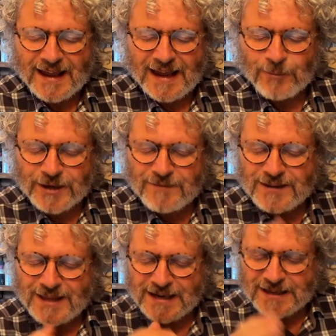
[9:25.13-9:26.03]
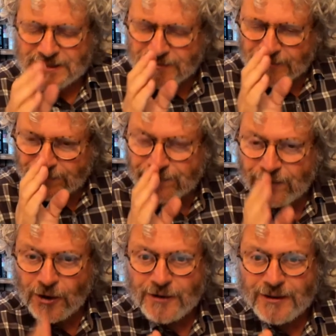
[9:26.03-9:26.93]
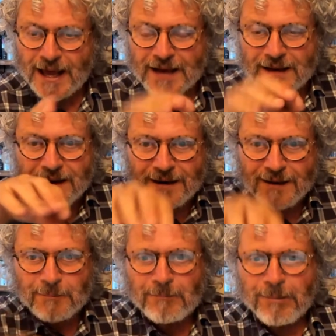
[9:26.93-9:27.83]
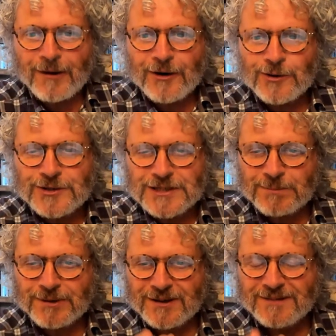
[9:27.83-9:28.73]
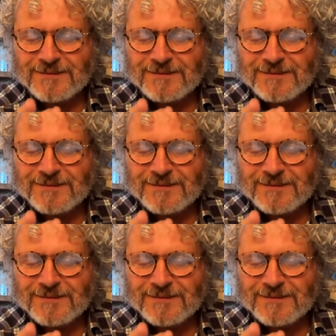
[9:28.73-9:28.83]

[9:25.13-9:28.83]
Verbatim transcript: And whatever that is, follow that and burrow deeper.